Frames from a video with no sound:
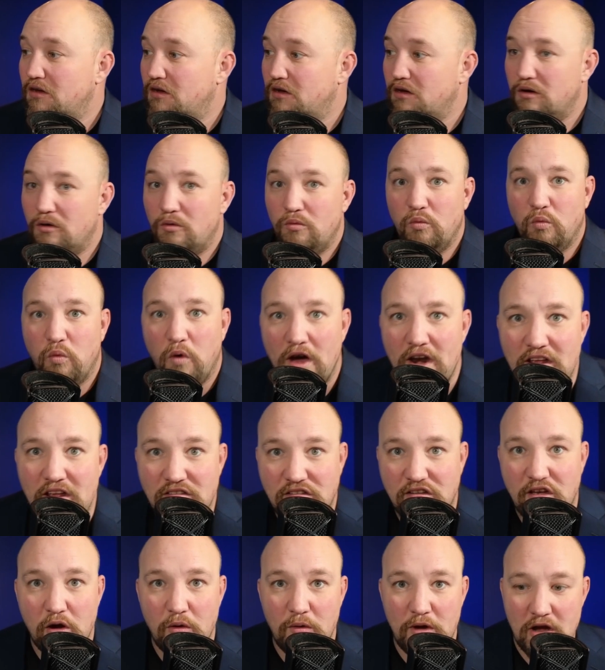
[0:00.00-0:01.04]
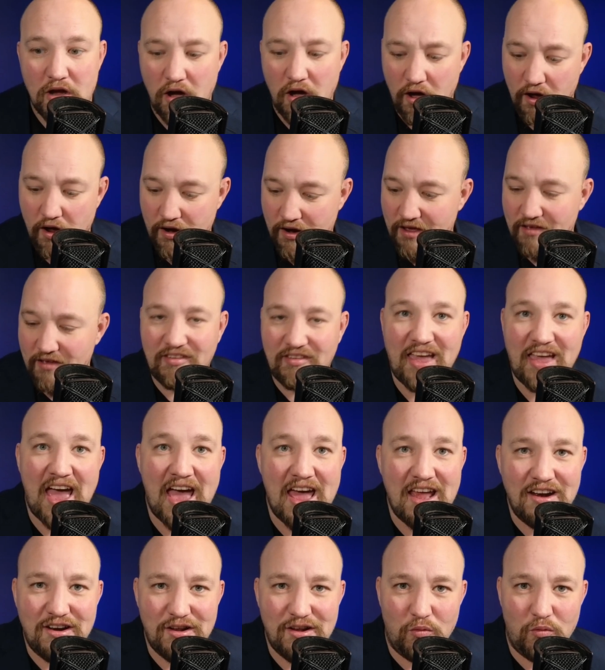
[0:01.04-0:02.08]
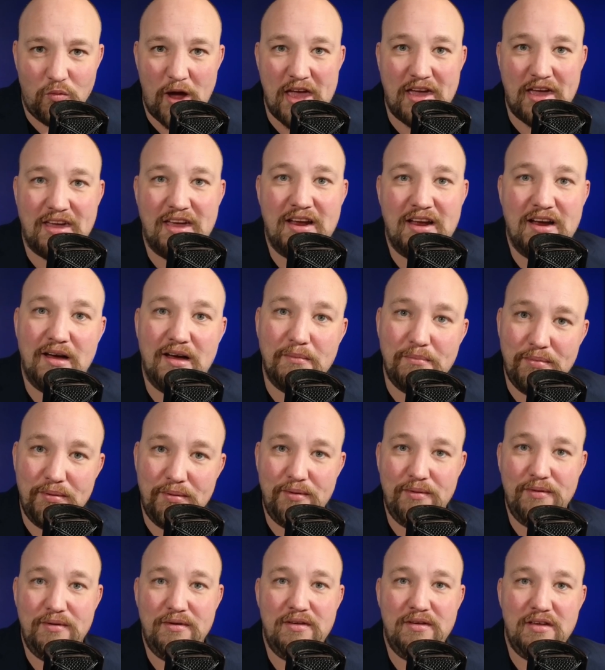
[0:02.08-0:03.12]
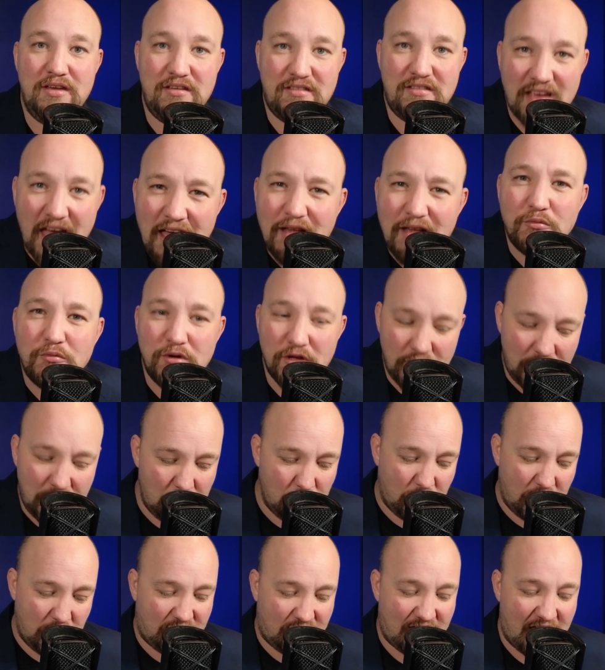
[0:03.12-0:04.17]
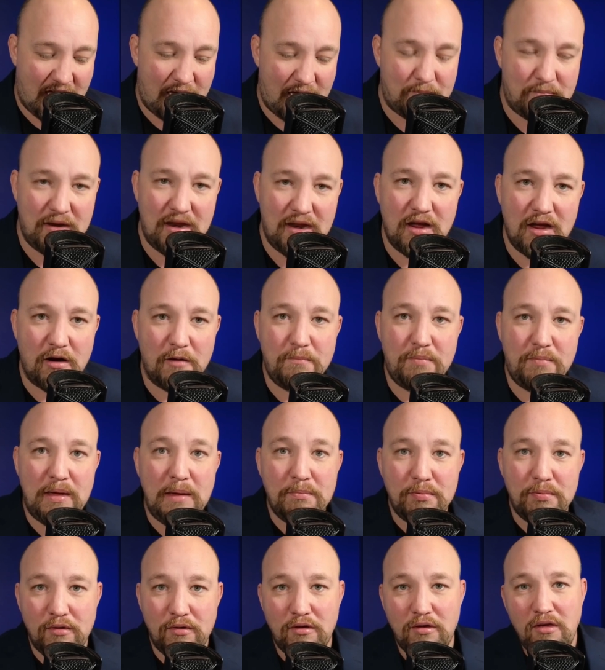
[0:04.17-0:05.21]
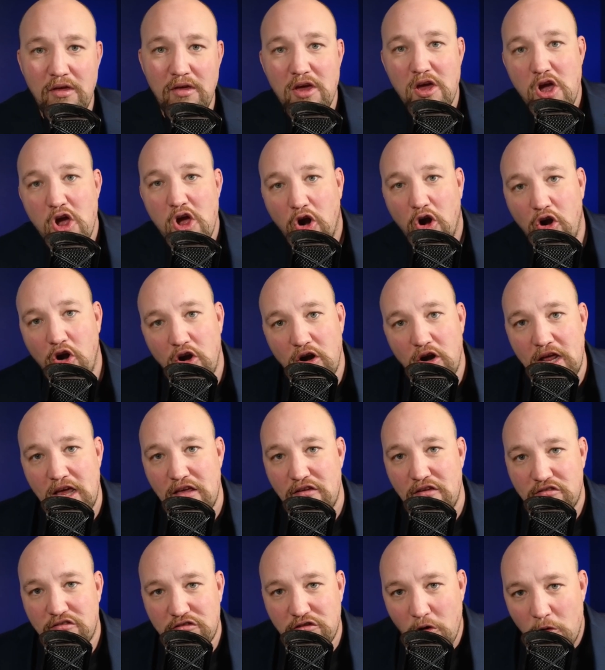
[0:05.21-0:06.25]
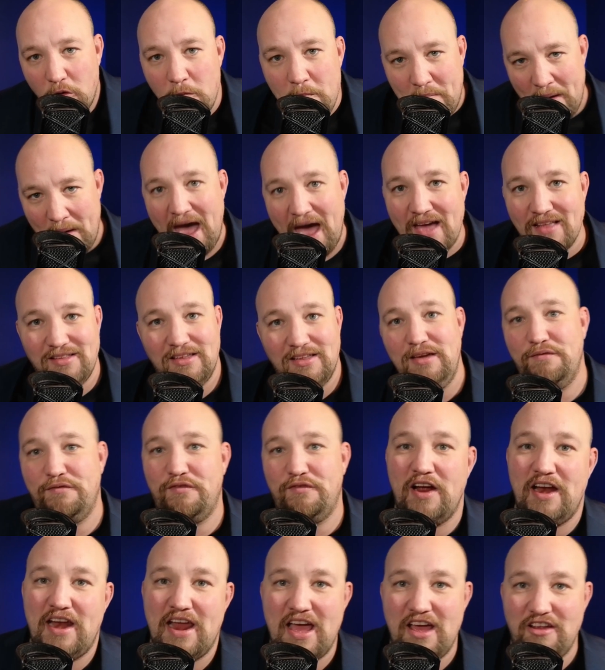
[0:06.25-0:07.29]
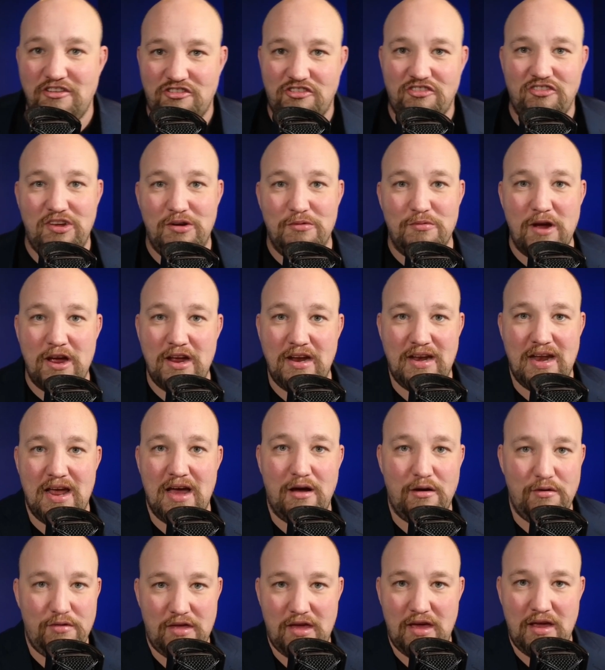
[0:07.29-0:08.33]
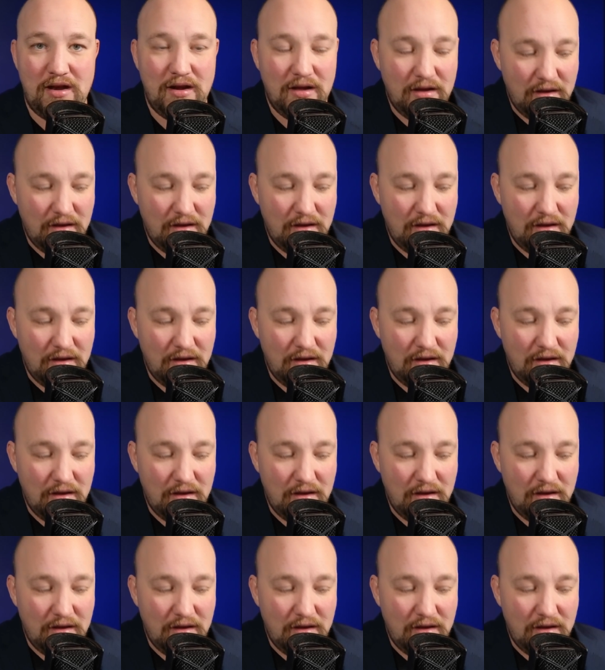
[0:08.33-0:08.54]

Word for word: What is going on? Is Canada waking up? Is that really what's happening? Are people hurting so badly financially right now that